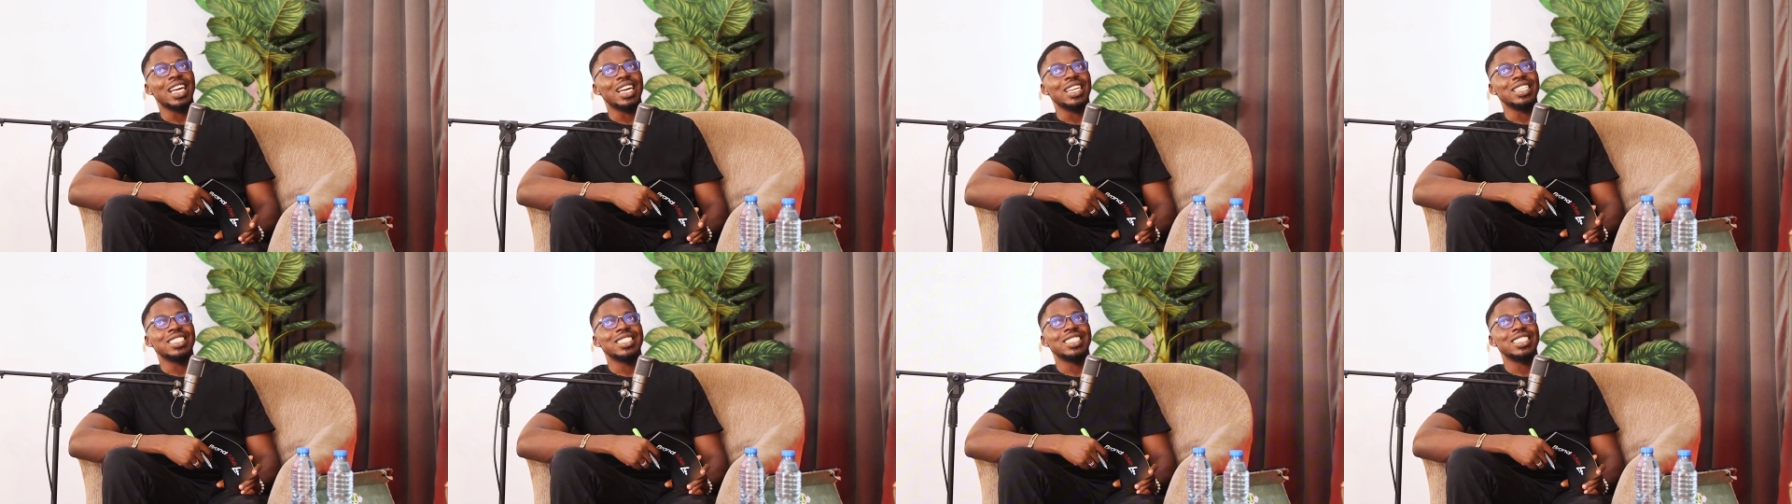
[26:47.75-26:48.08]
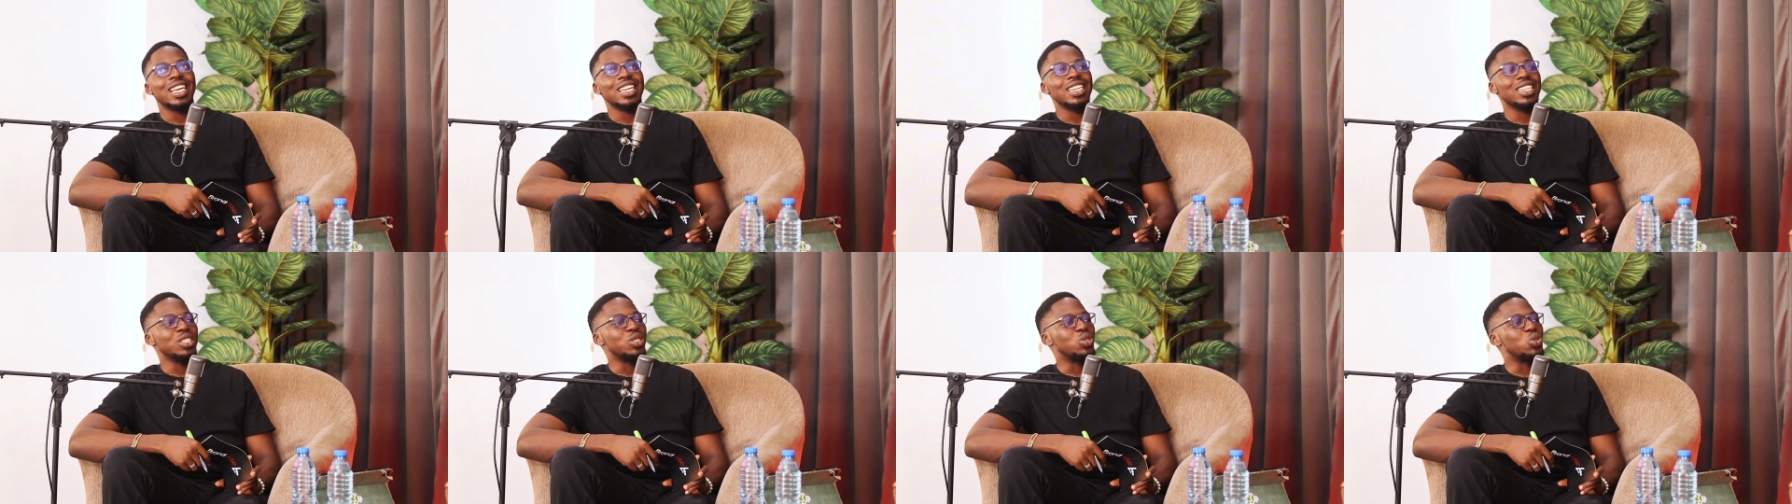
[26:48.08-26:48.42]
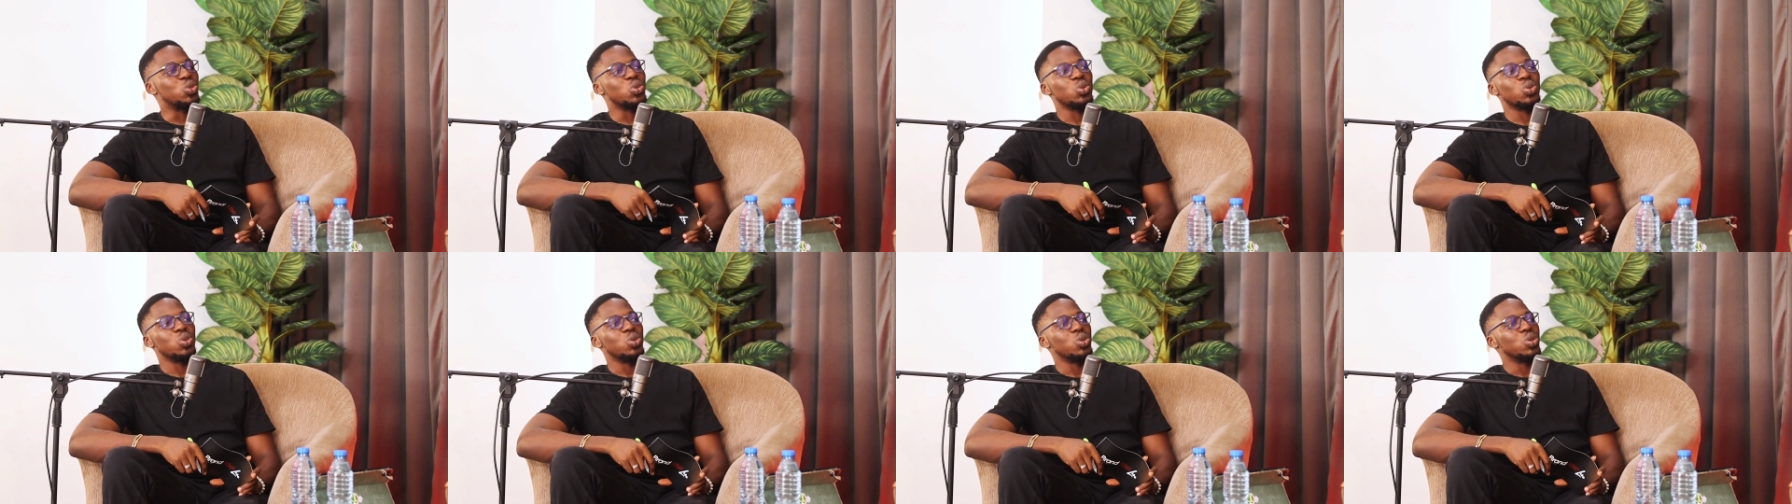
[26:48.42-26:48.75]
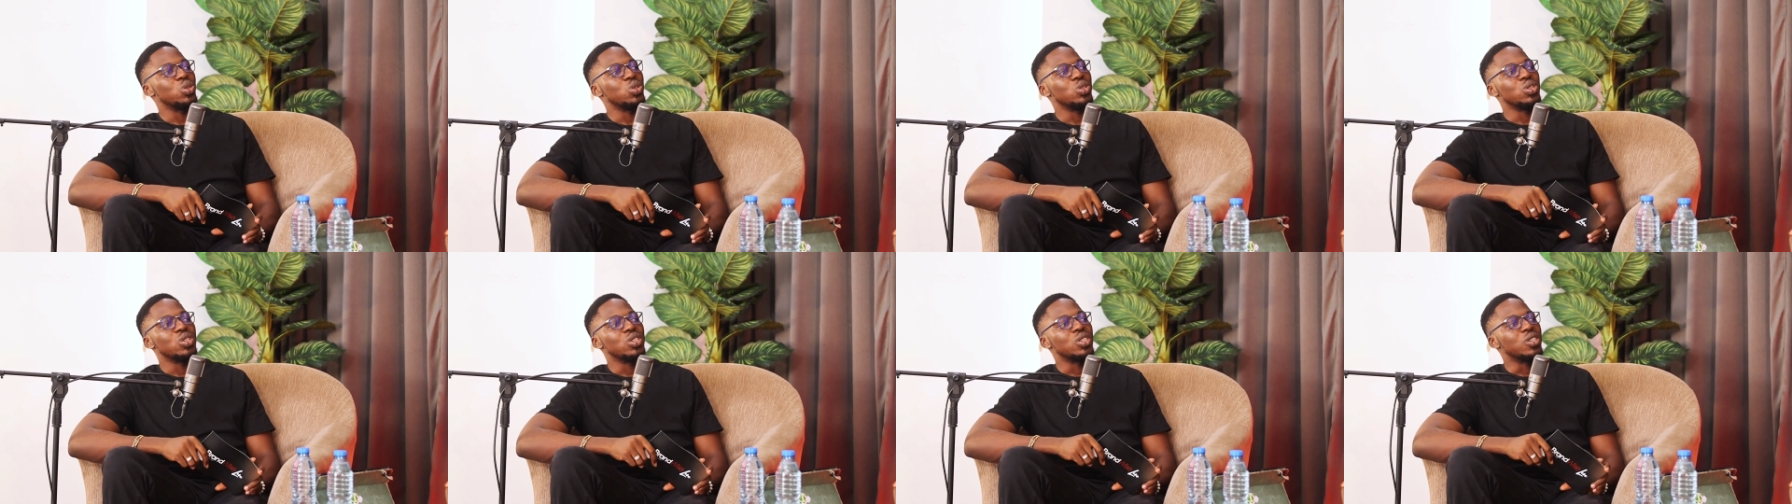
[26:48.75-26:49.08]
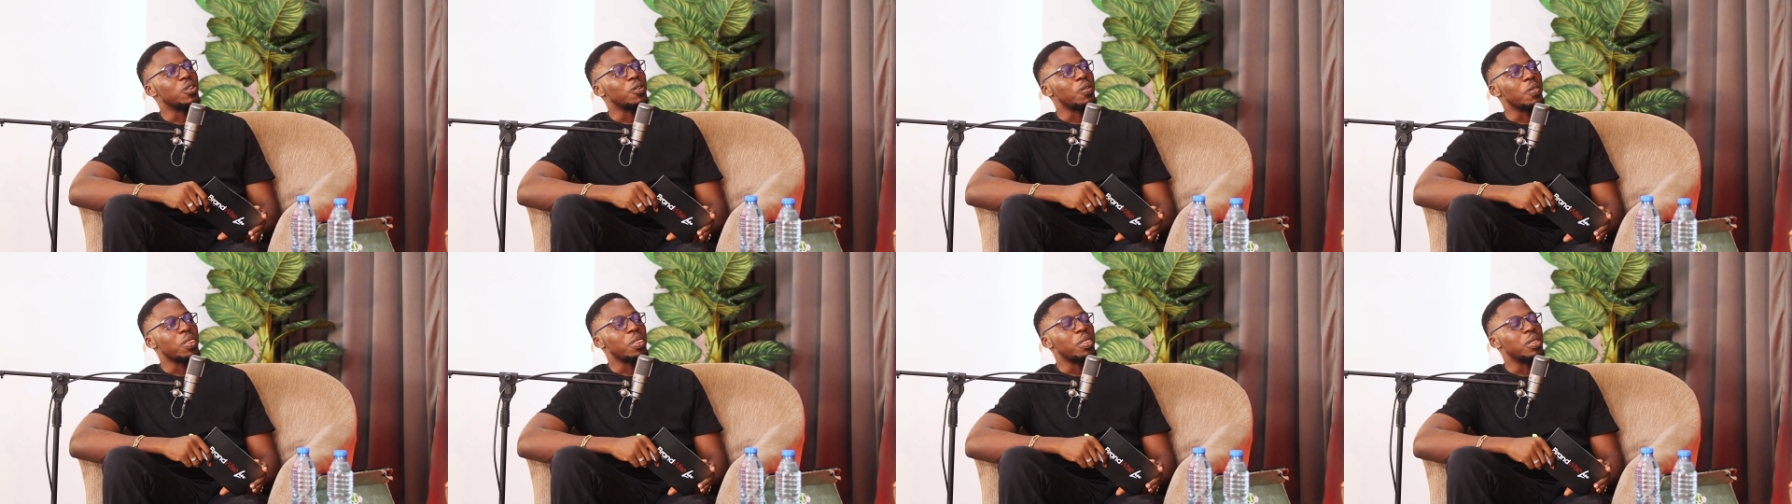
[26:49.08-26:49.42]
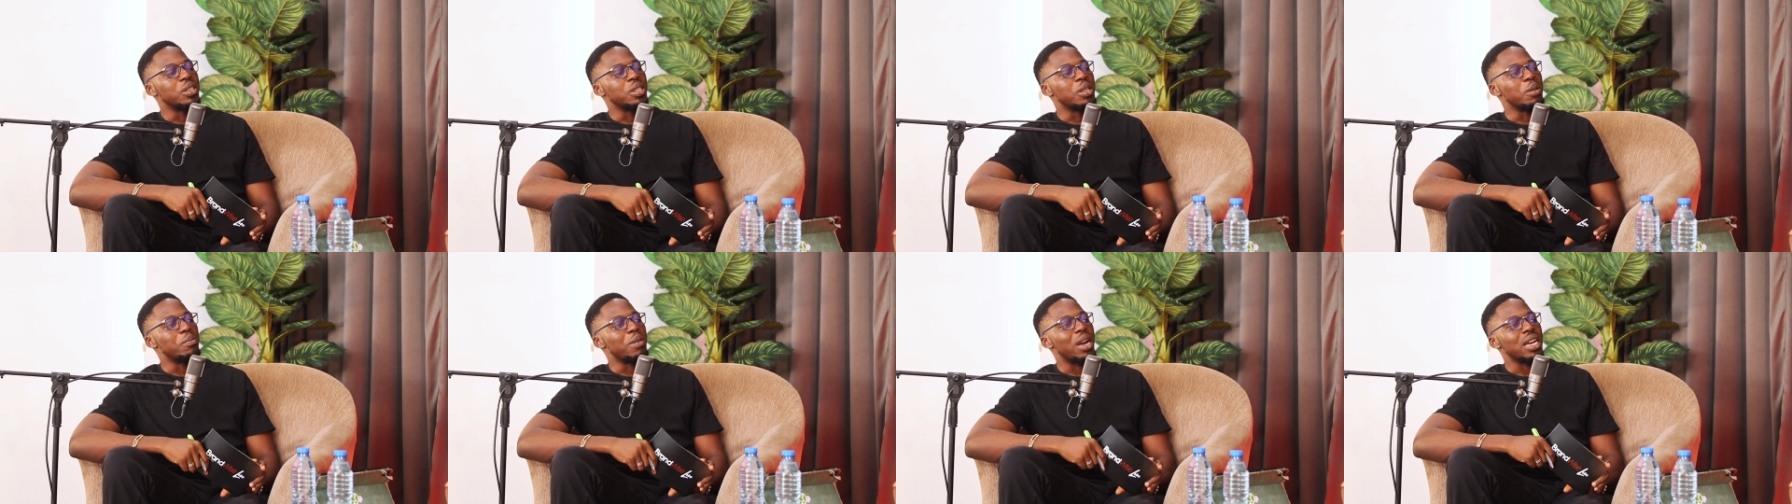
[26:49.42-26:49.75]
and sell it to
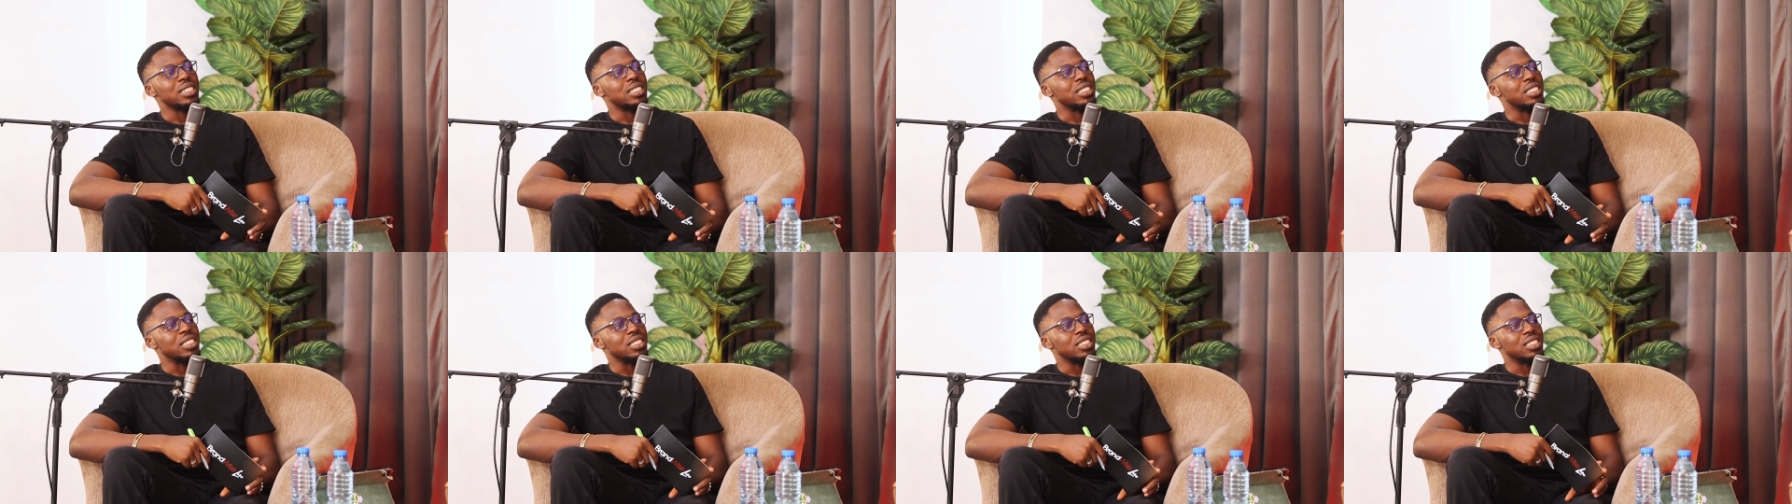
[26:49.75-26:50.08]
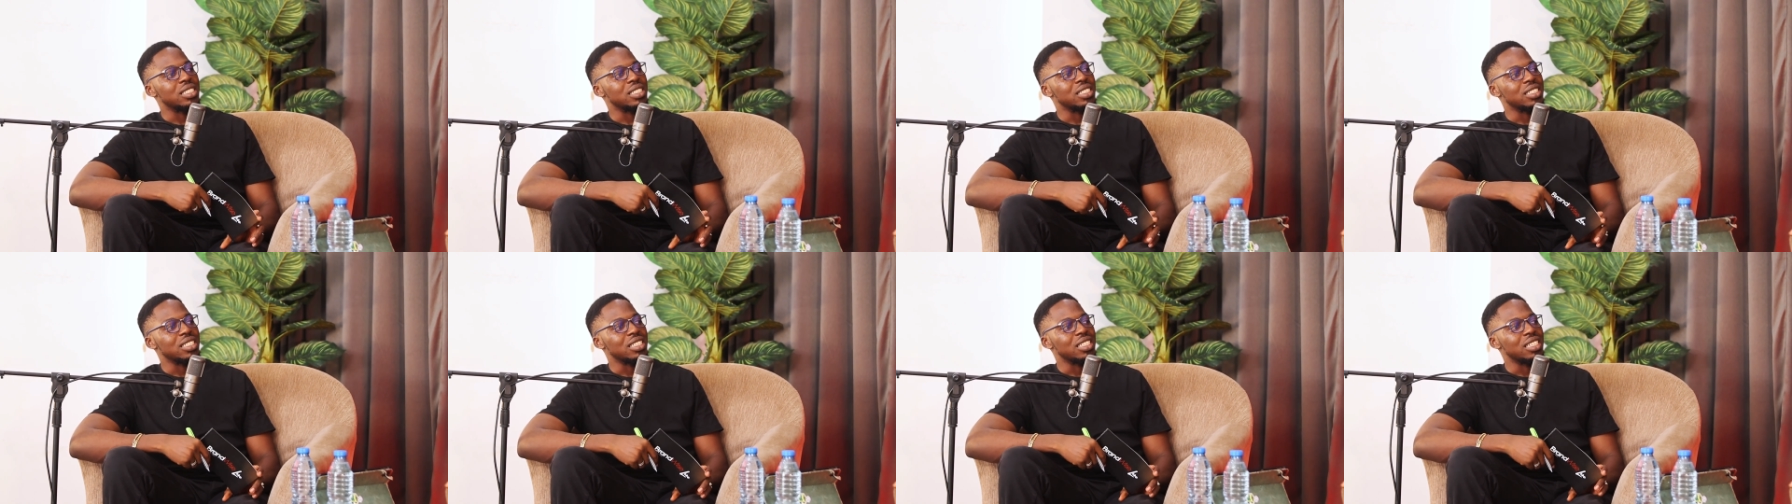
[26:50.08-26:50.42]
the masses.